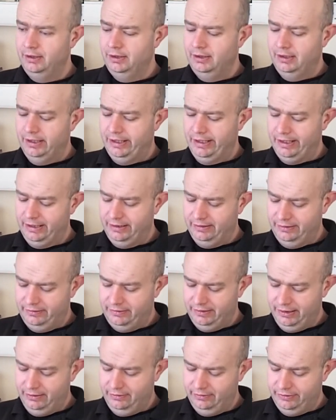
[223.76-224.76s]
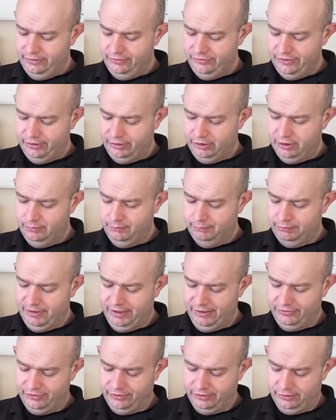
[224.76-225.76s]
and then there's a
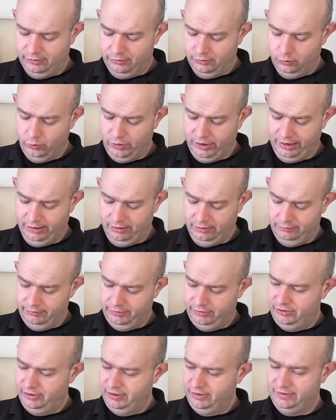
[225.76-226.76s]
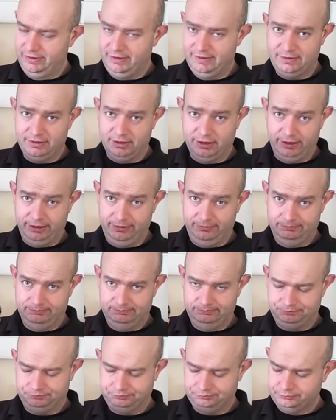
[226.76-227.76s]
compressor wheel, which is this guy,
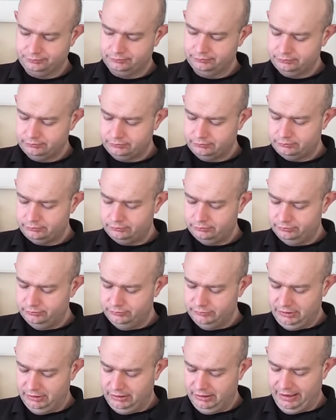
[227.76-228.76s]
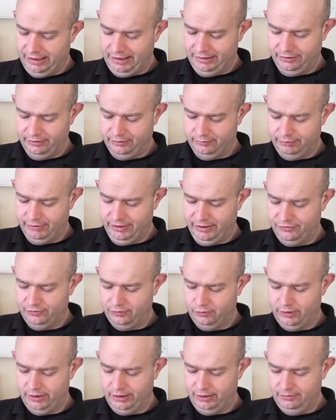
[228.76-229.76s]
and the
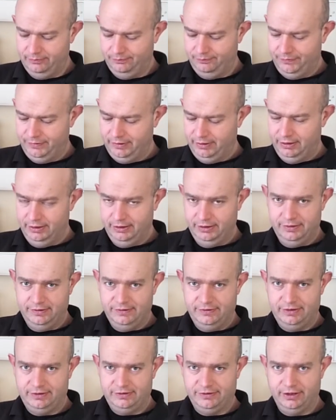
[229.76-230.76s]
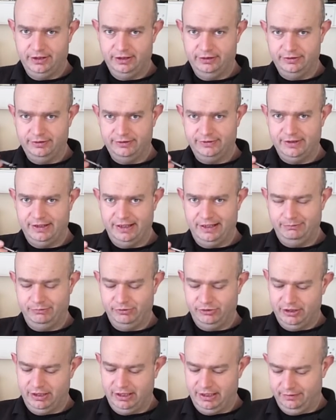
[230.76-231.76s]
compressor wheel sits on the same
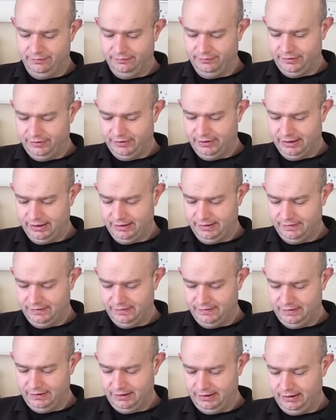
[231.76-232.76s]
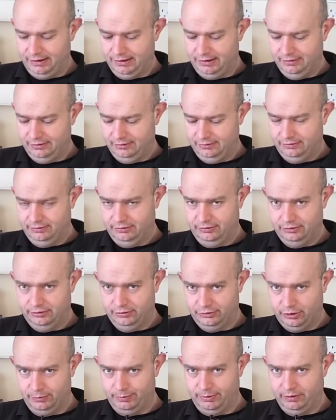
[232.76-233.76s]
shaft as the
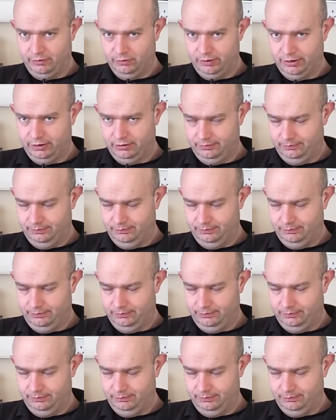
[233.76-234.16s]
turbine wheel,